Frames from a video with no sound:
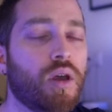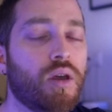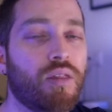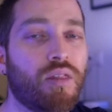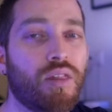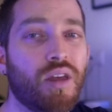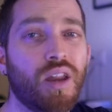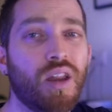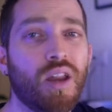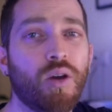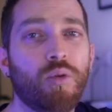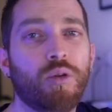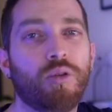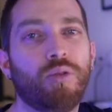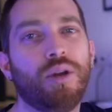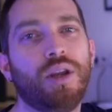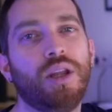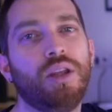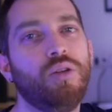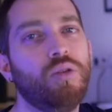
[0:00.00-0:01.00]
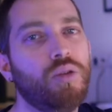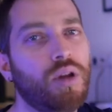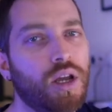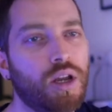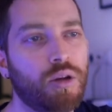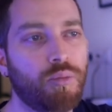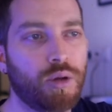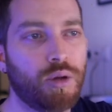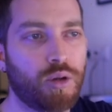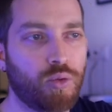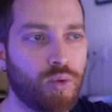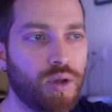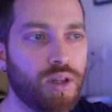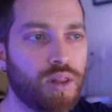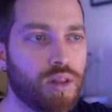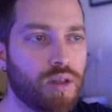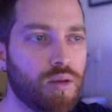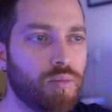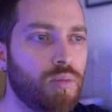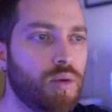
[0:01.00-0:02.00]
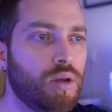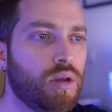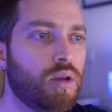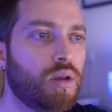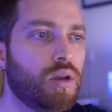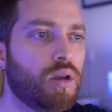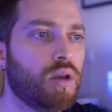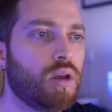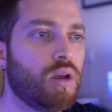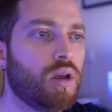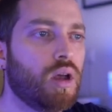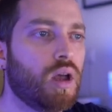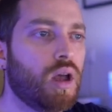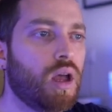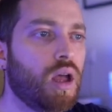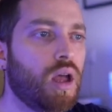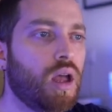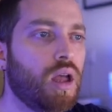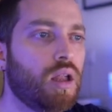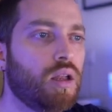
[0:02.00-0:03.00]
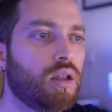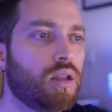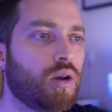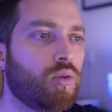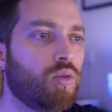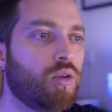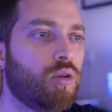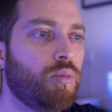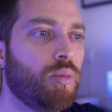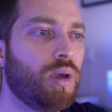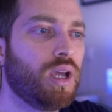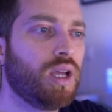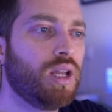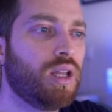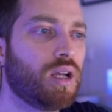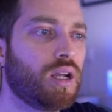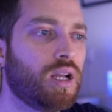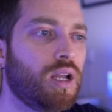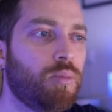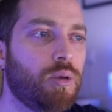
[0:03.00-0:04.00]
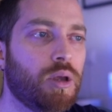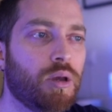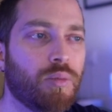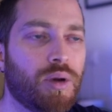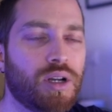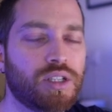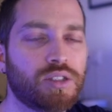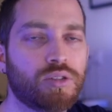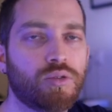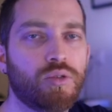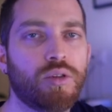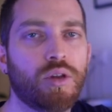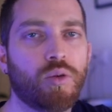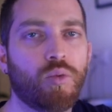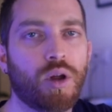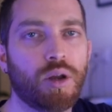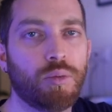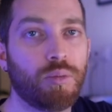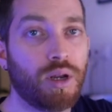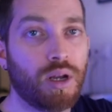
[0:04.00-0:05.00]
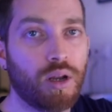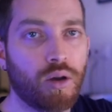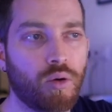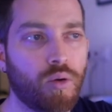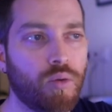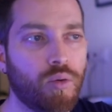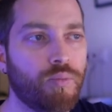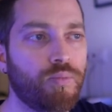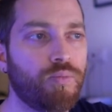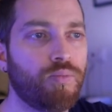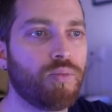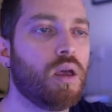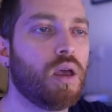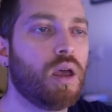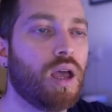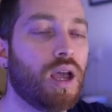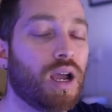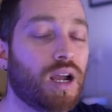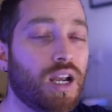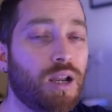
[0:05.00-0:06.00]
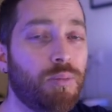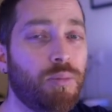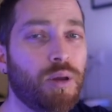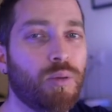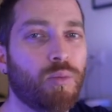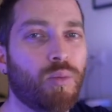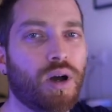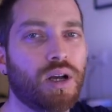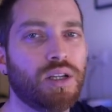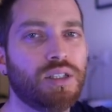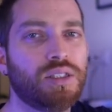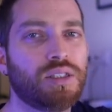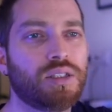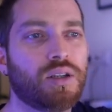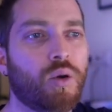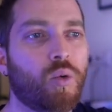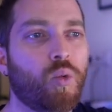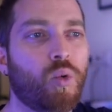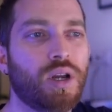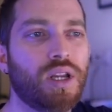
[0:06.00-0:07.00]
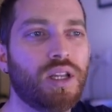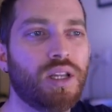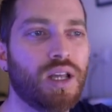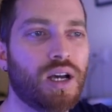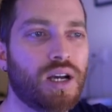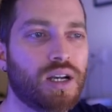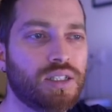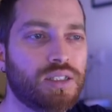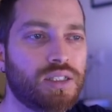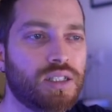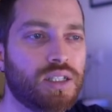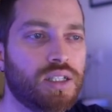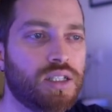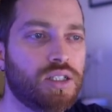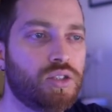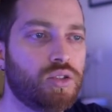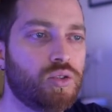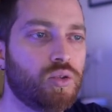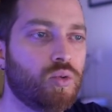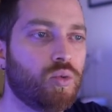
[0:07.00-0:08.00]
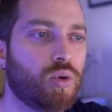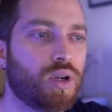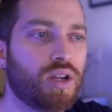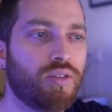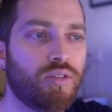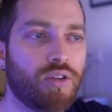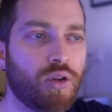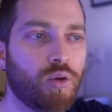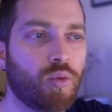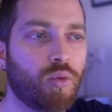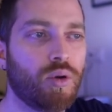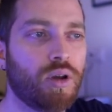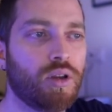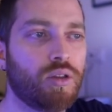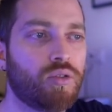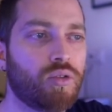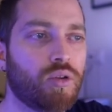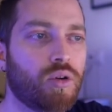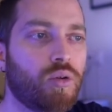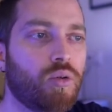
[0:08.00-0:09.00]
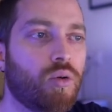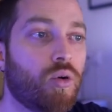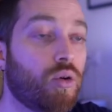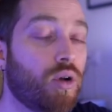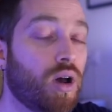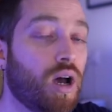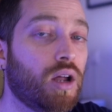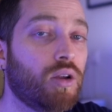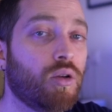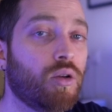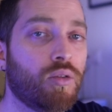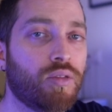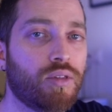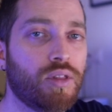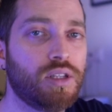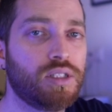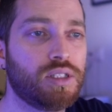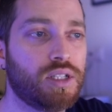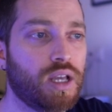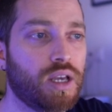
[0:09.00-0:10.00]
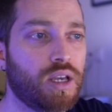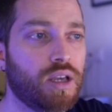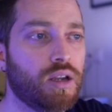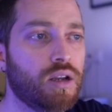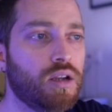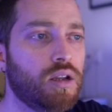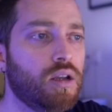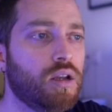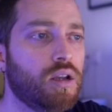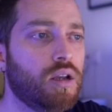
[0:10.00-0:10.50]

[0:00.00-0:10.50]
Then I will create a new layer between them, and I will make it a clipping mask to the one below. A clipping mask, what it does is to whatever you will draw or add on this layer,